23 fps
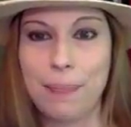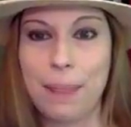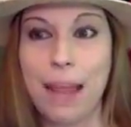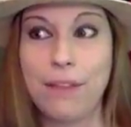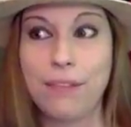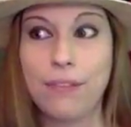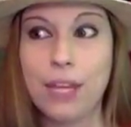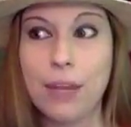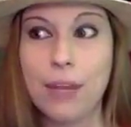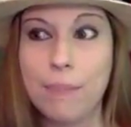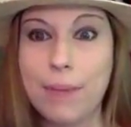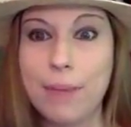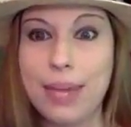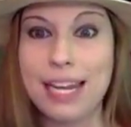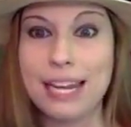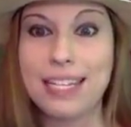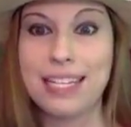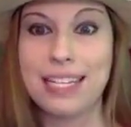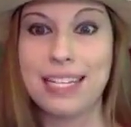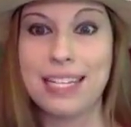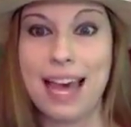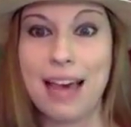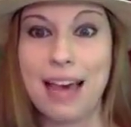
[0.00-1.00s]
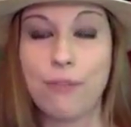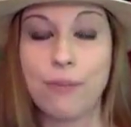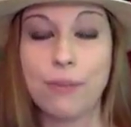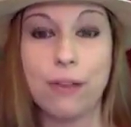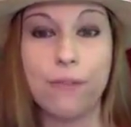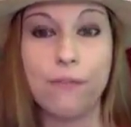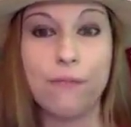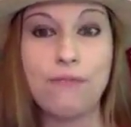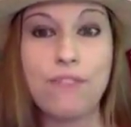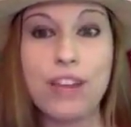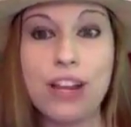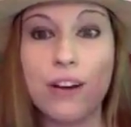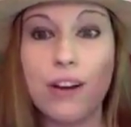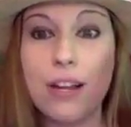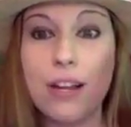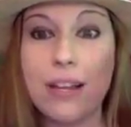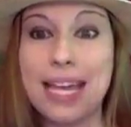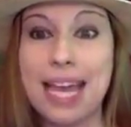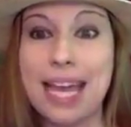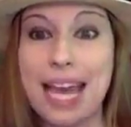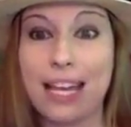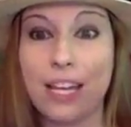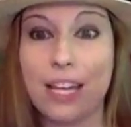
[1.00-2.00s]
I've committed to that from the very
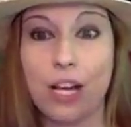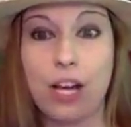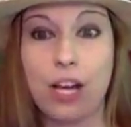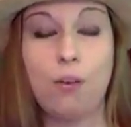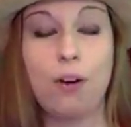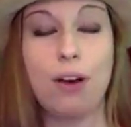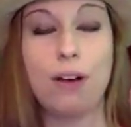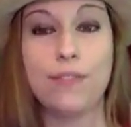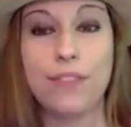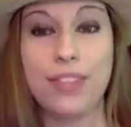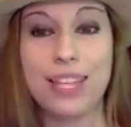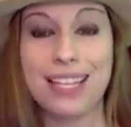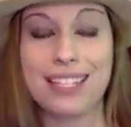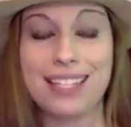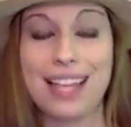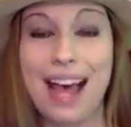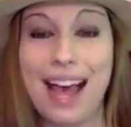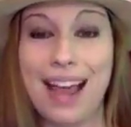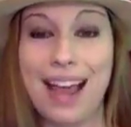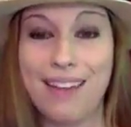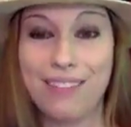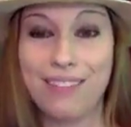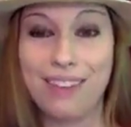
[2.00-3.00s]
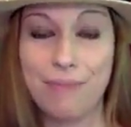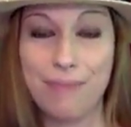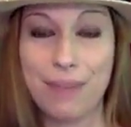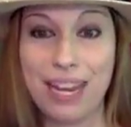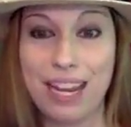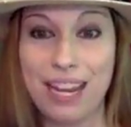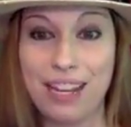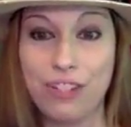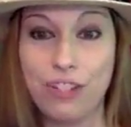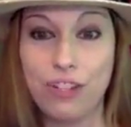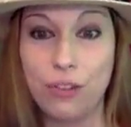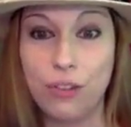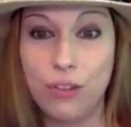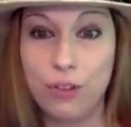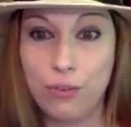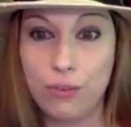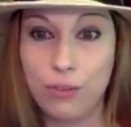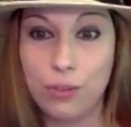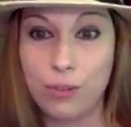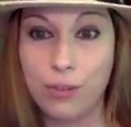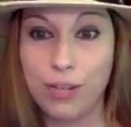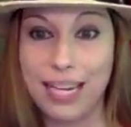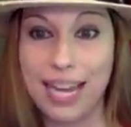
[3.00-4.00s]
get-go of this. I've committed to
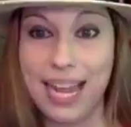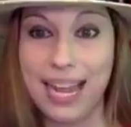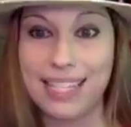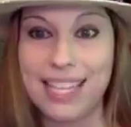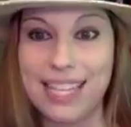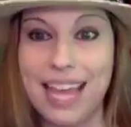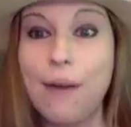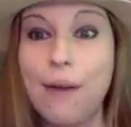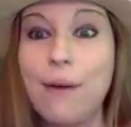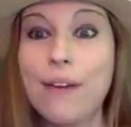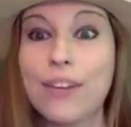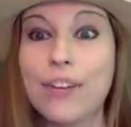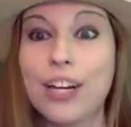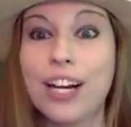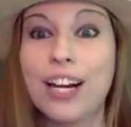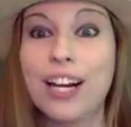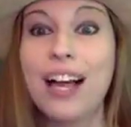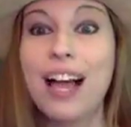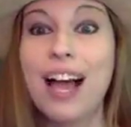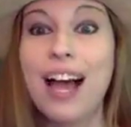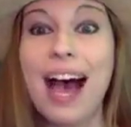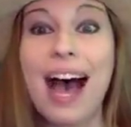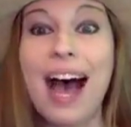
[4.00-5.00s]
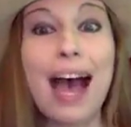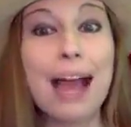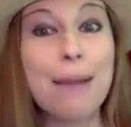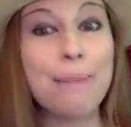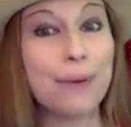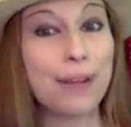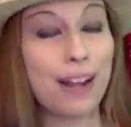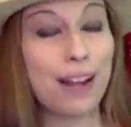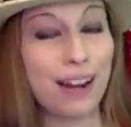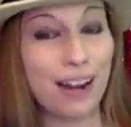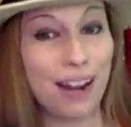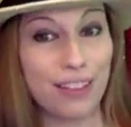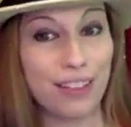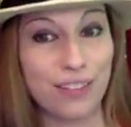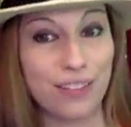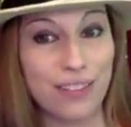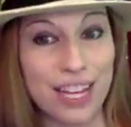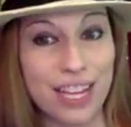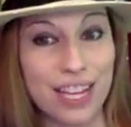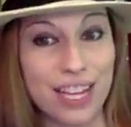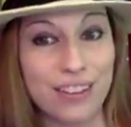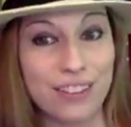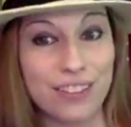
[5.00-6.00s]
those 3 days. However, I put on other
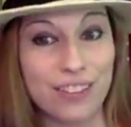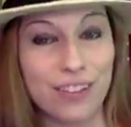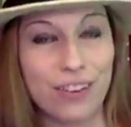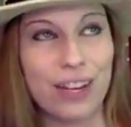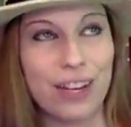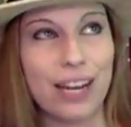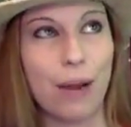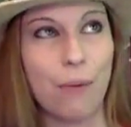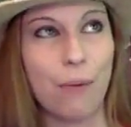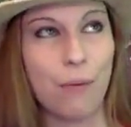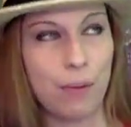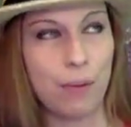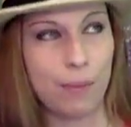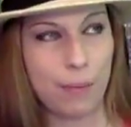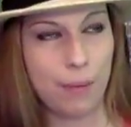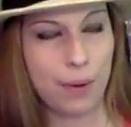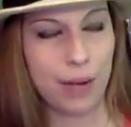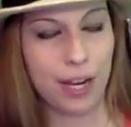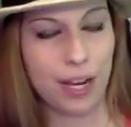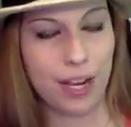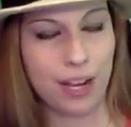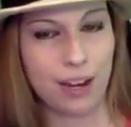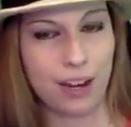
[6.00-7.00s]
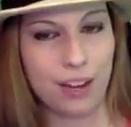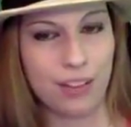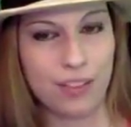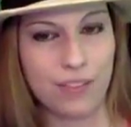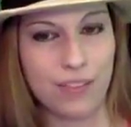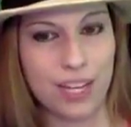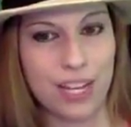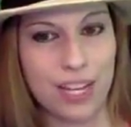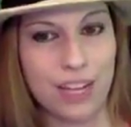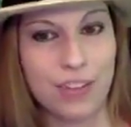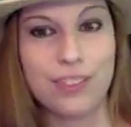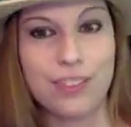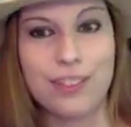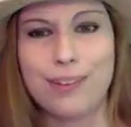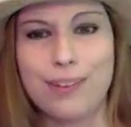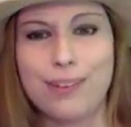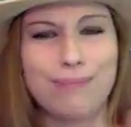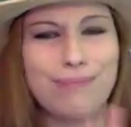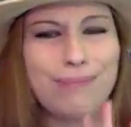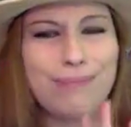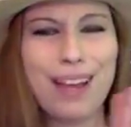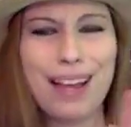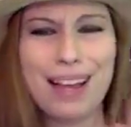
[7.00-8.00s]
videos, and I will be putting on other videos.
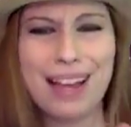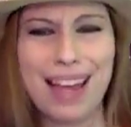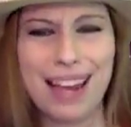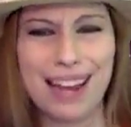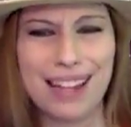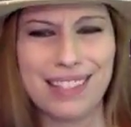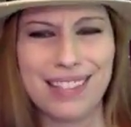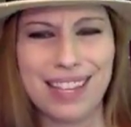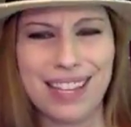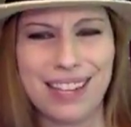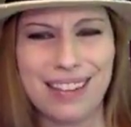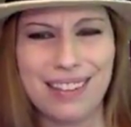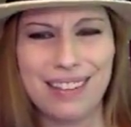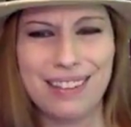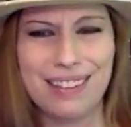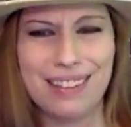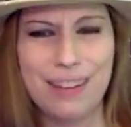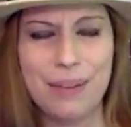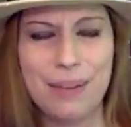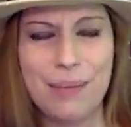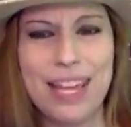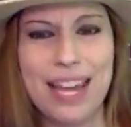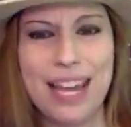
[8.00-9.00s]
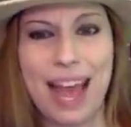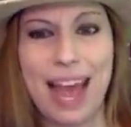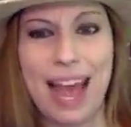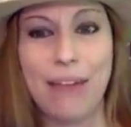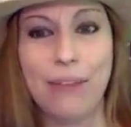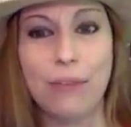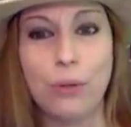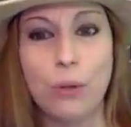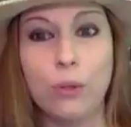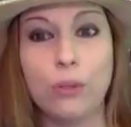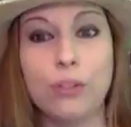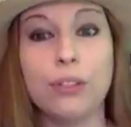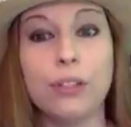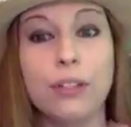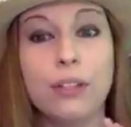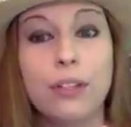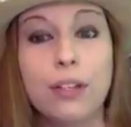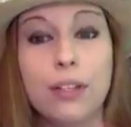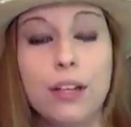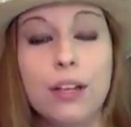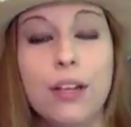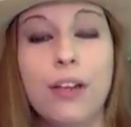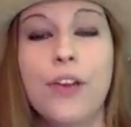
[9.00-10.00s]
Again, it's like a week and a half old.
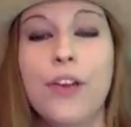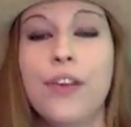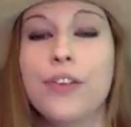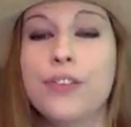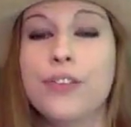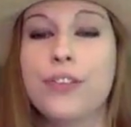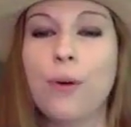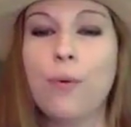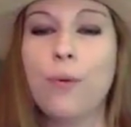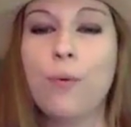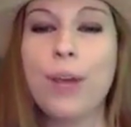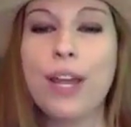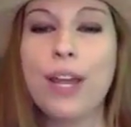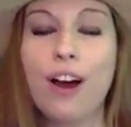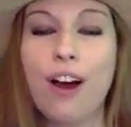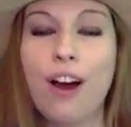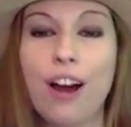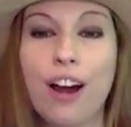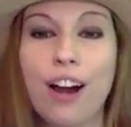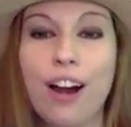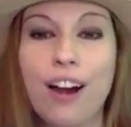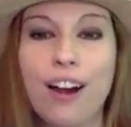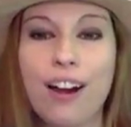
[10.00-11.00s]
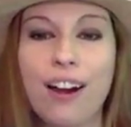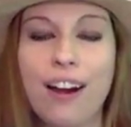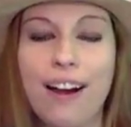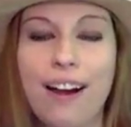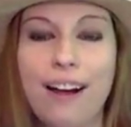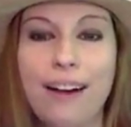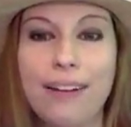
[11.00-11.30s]
So we are